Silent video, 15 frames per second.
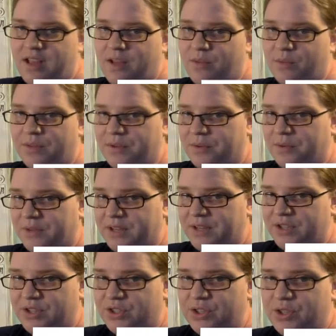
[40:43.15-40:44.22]
when there are only
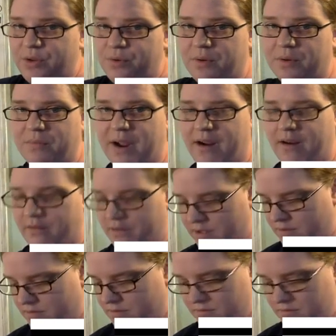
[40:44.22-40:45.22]
2 in parallel?